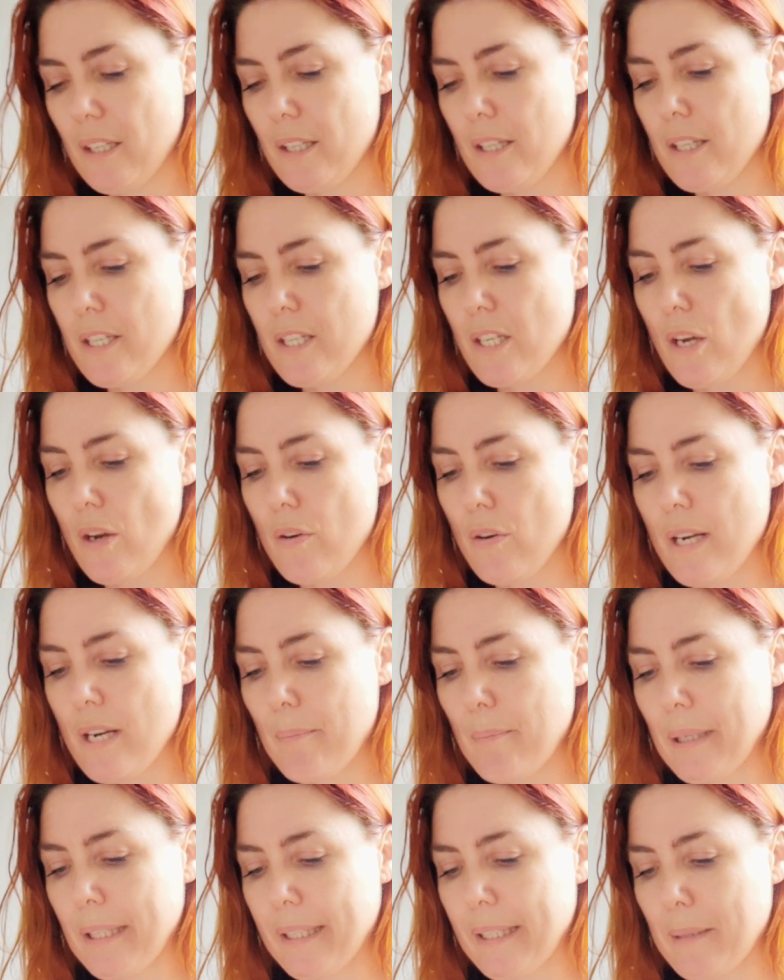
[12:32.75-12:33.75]
Tone up a
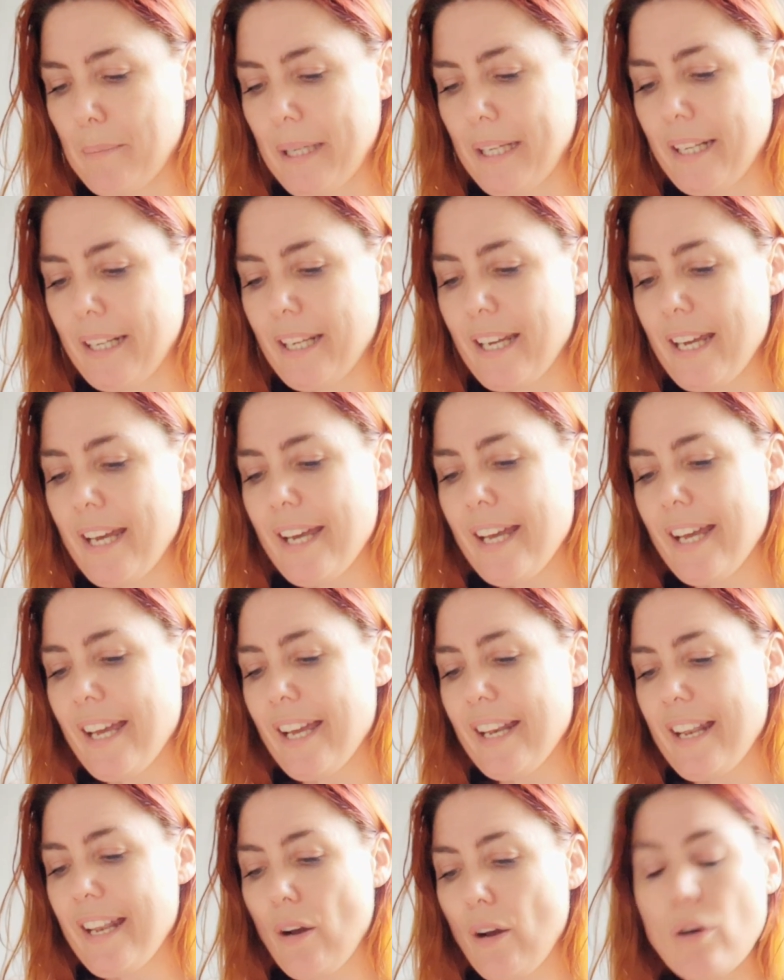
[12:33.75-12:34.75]
little bit.
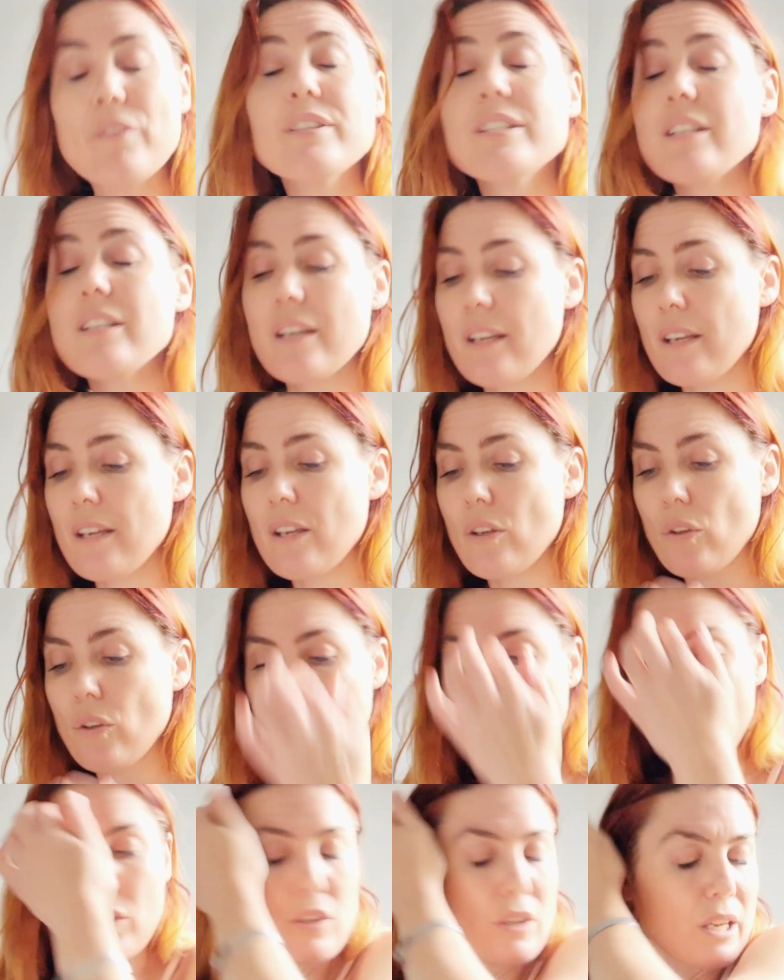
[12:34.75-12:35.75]
Now obviously you
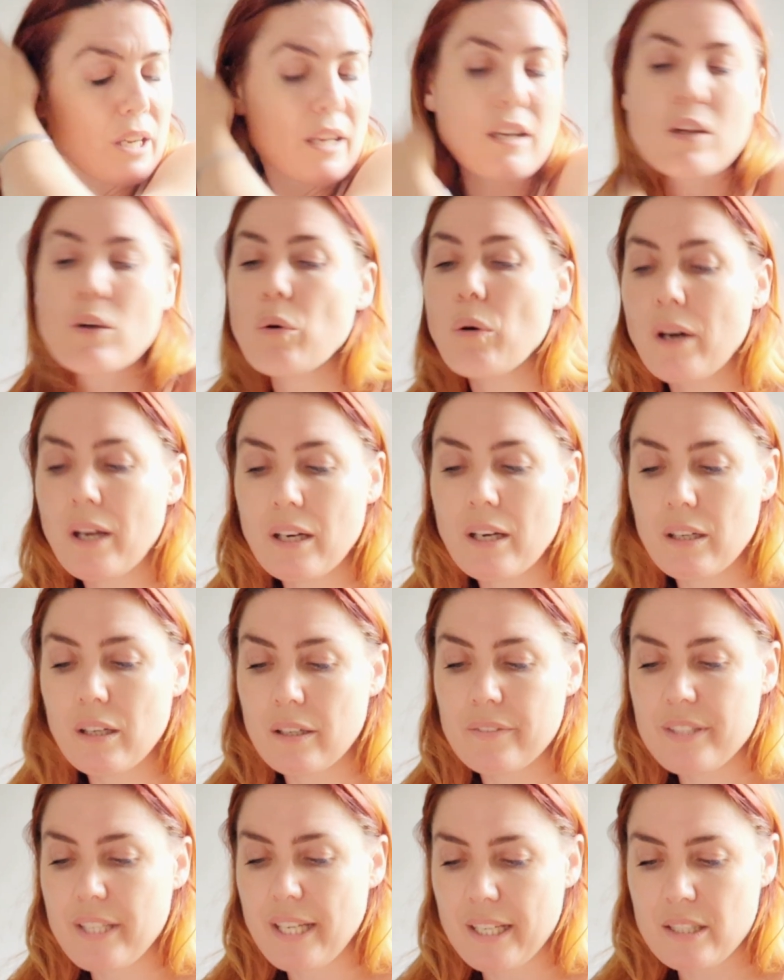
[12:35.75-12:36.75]
can get quite a lot of
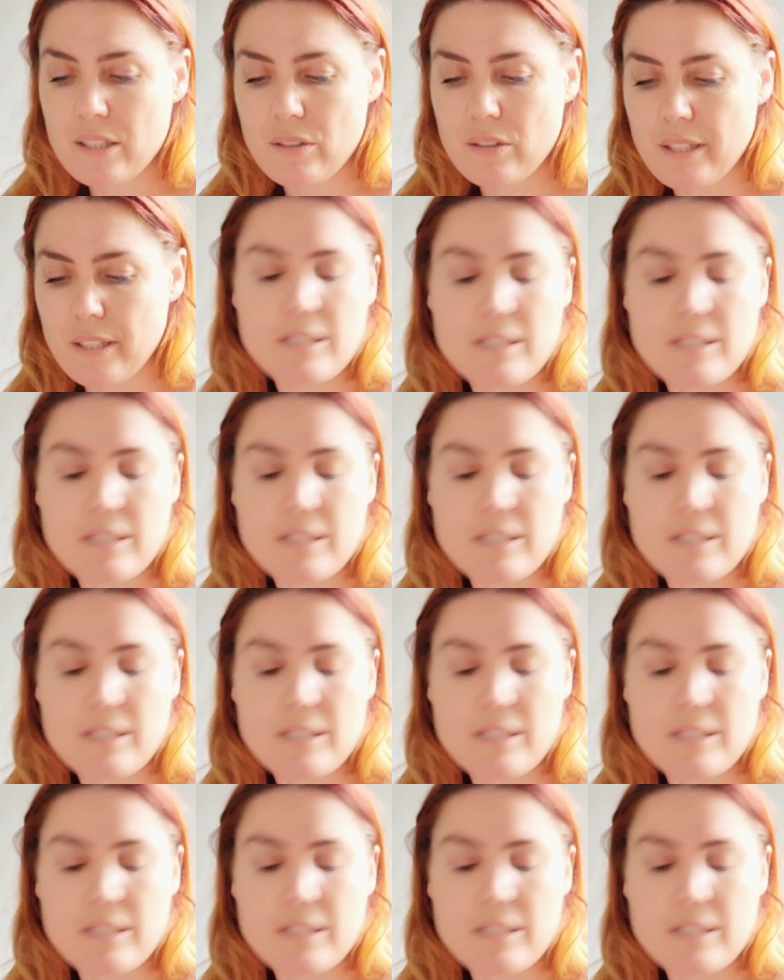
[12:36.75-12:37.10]
texture in these,